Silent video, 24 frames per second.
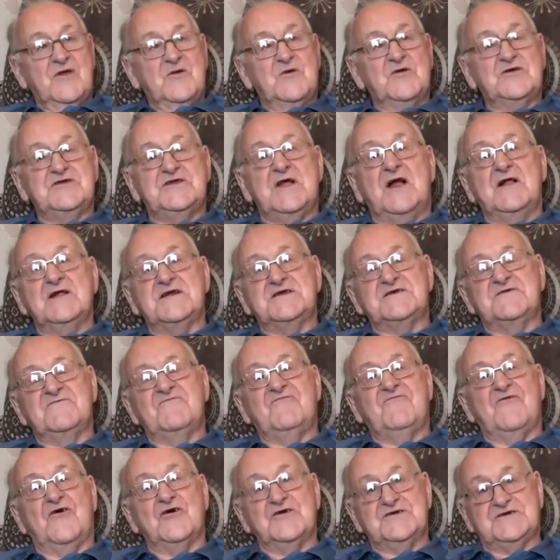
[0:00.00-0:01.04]
was Elks
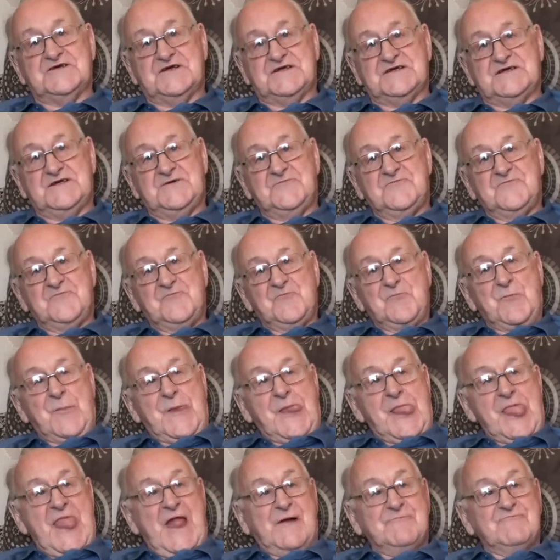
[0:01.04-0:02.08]
and Foxes.
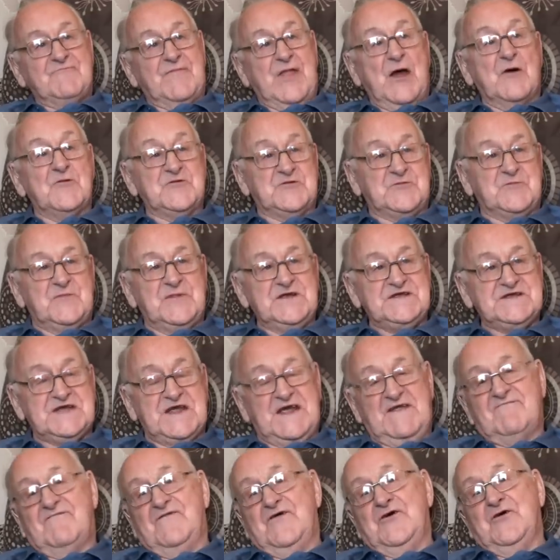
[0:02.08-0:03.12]
That was a
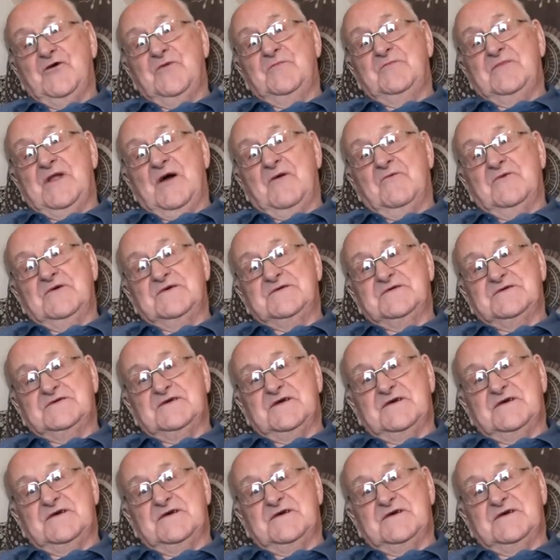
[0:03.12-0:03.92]
biscuit firm. That was